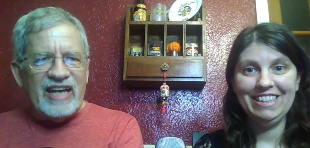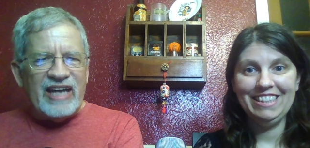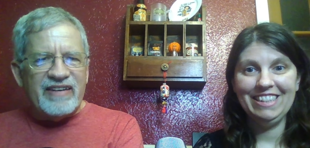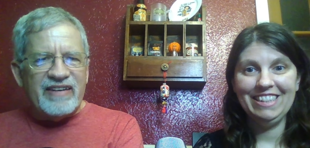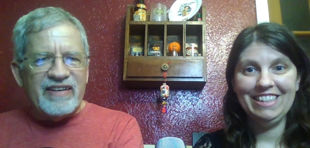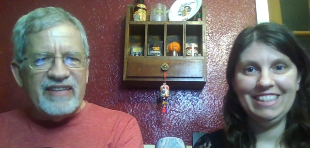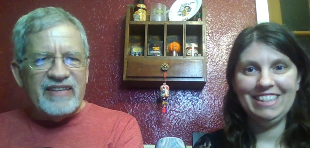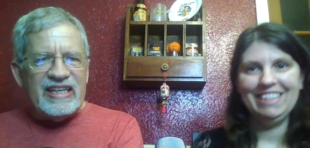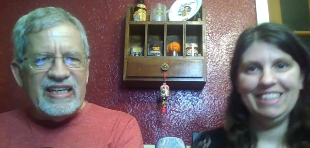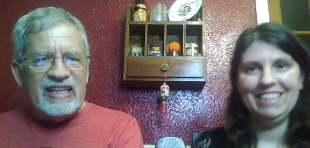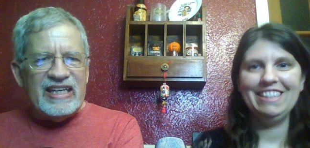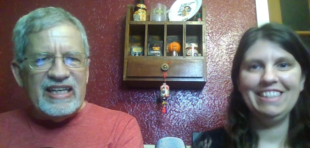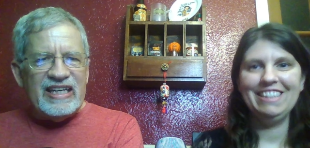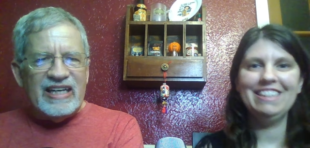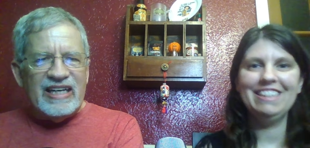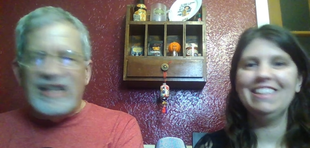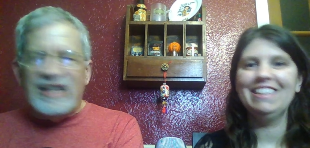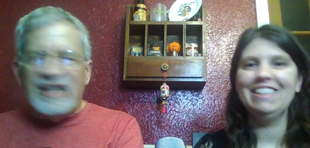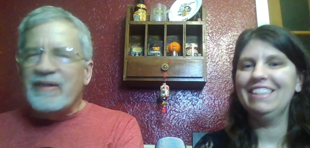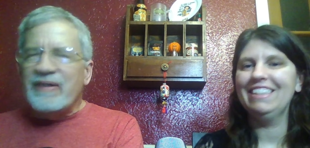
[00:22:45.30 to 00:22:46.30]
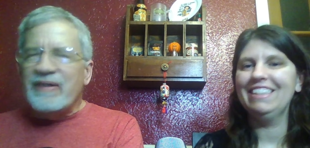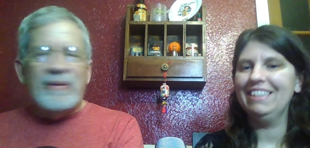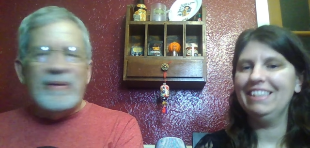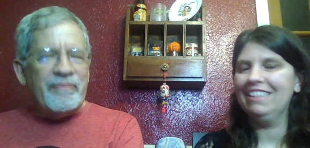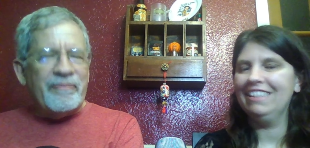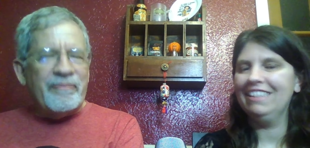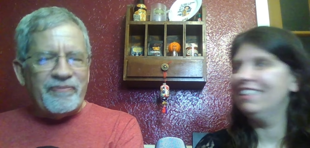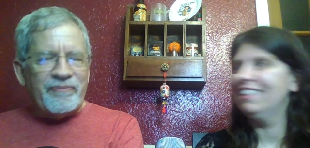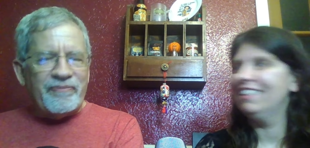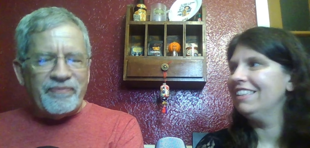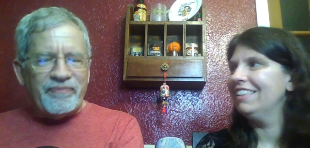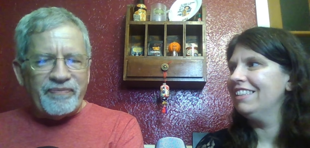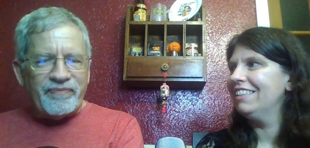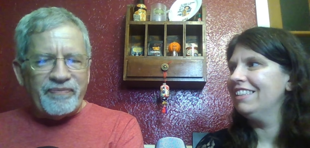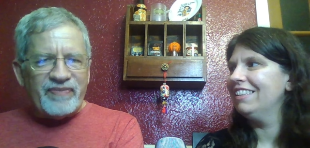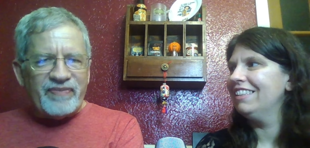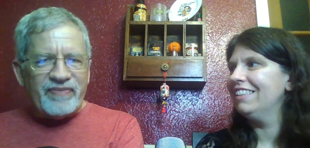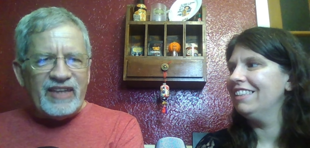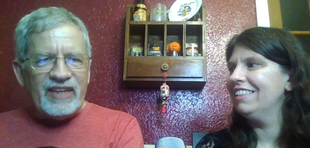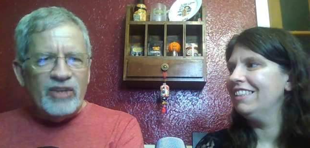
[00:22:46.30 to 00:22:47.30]
Speaker 1: the uh,
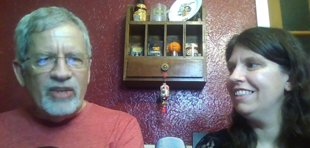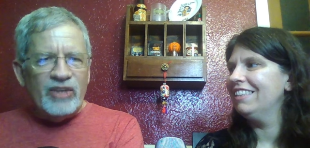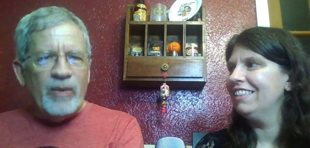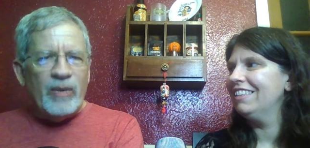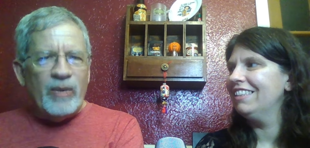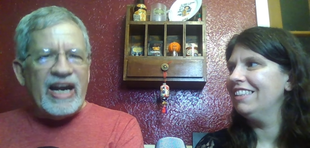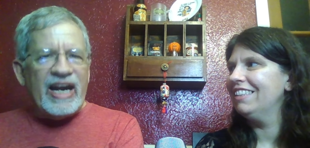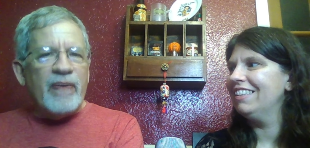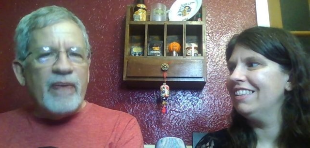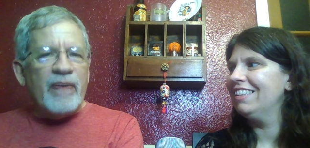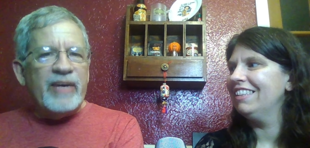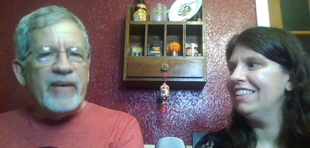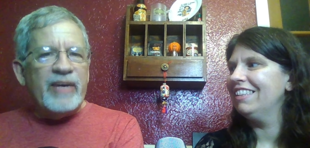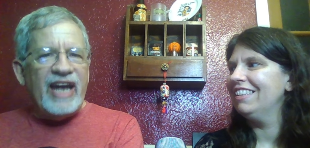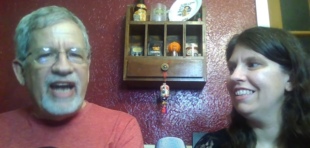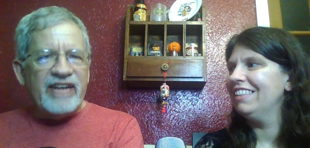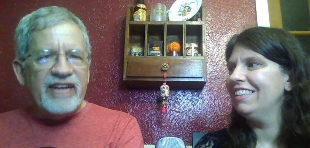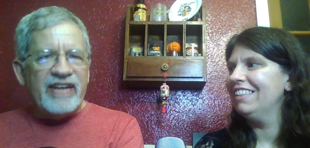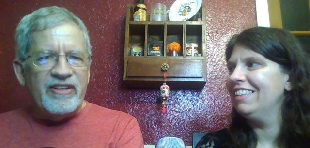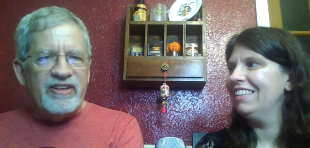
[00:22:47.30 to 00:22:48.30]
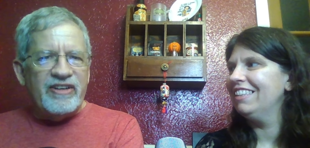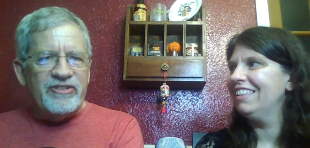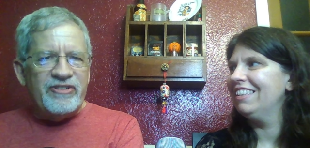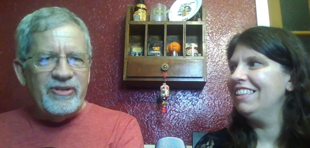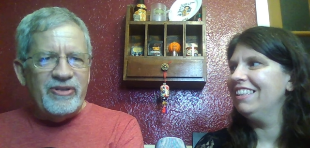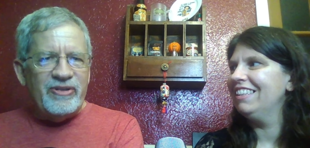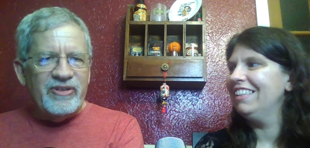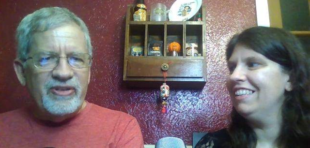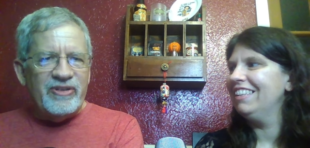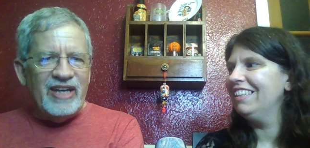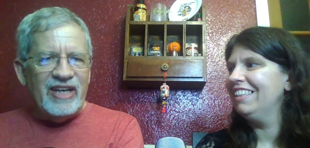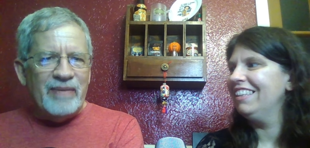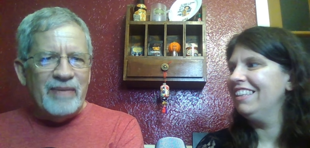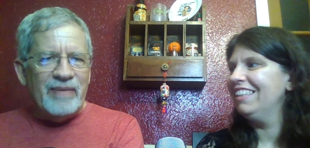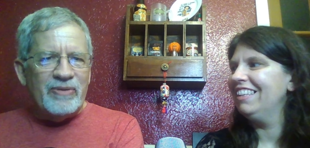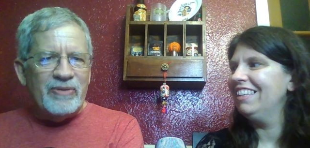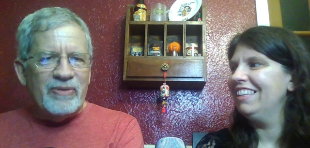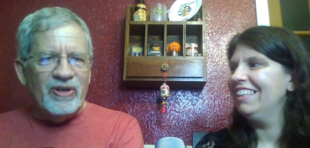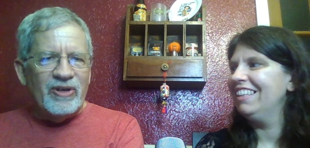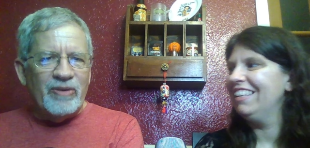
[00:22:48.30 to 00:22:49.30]
the way I reacted to them,
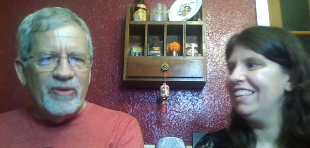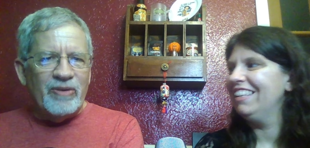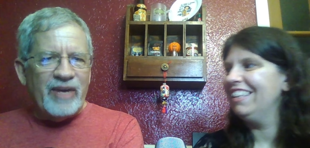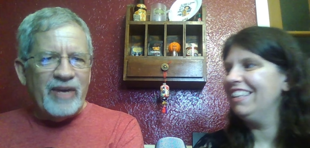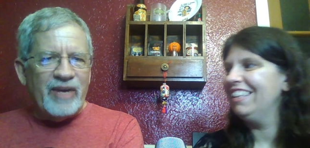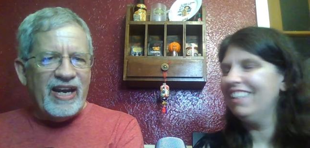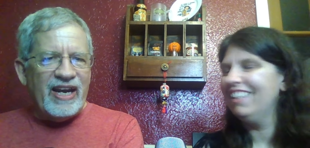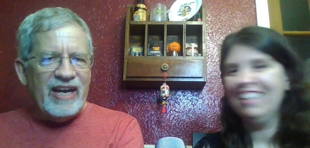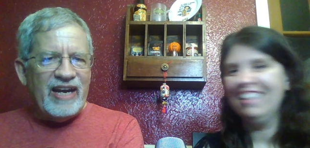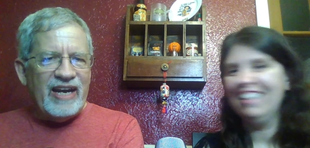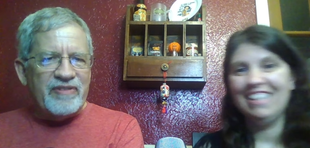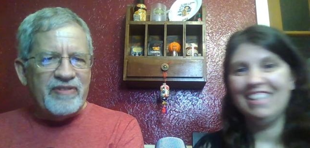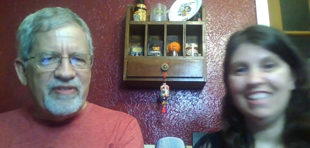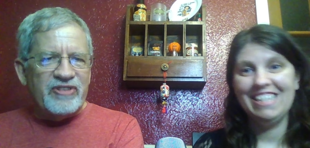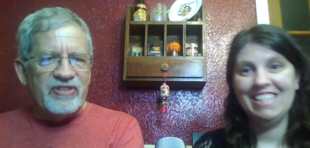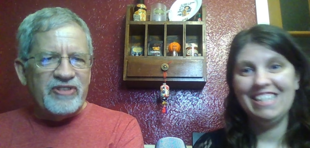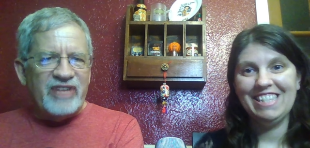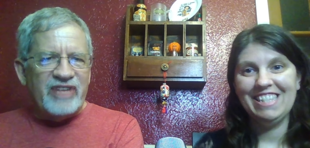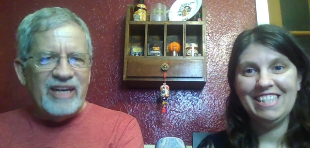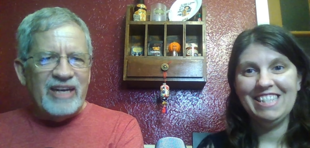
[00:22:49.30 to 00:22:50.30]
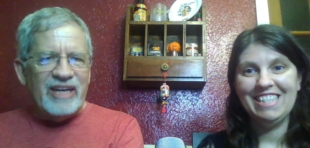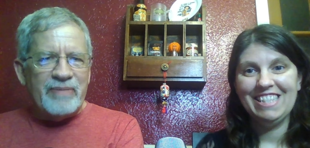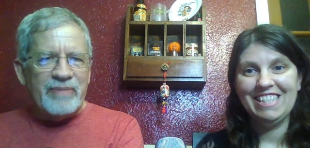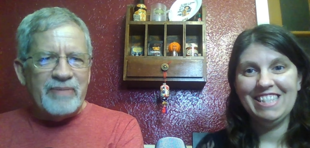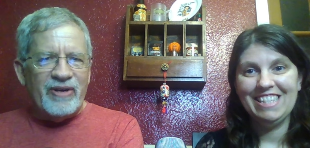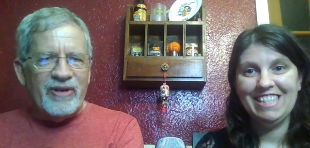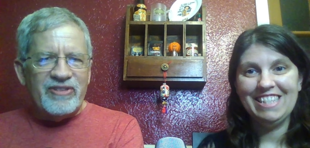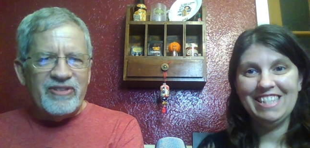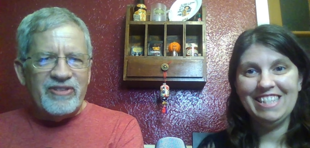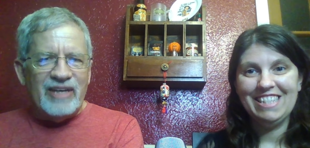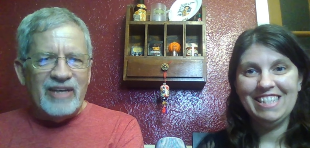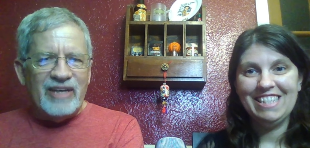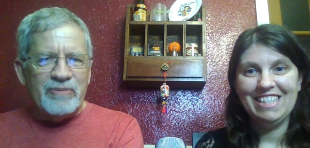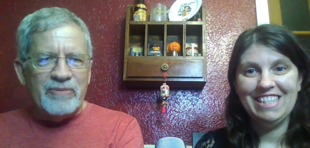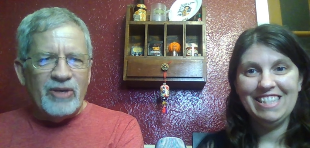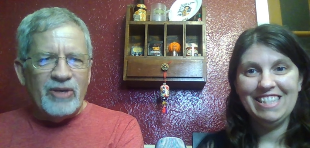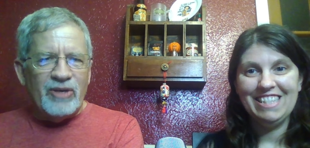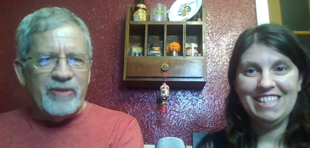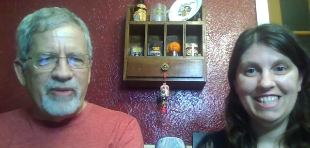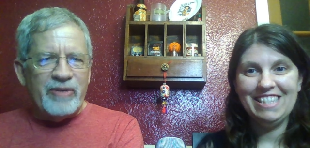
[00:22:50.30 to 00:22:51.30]
or what I have to say about them, or
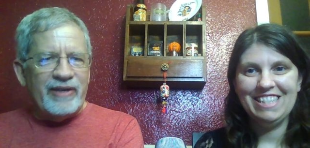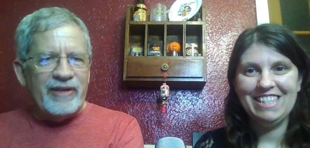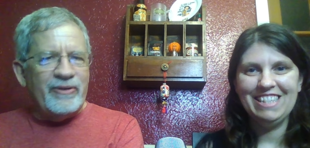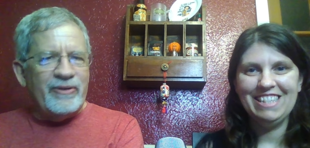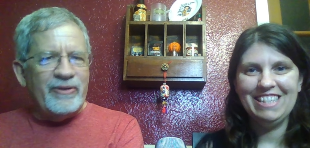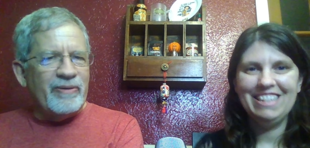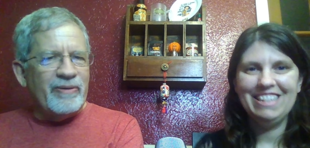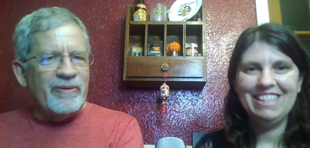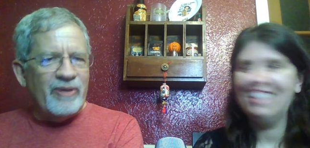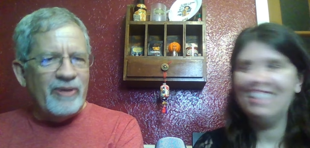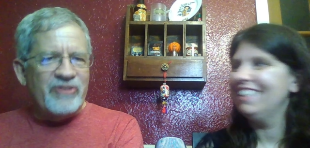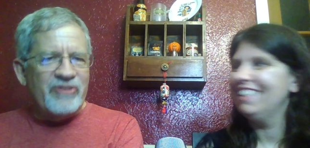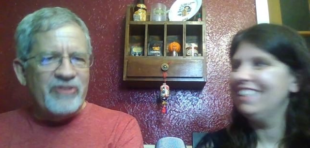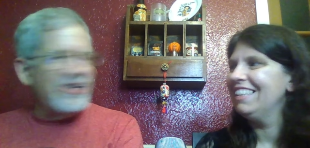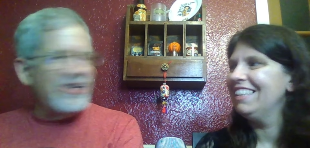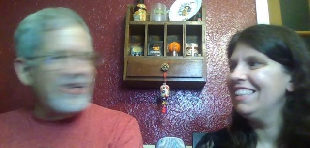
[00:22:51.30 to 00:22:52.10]
what Luna Rosa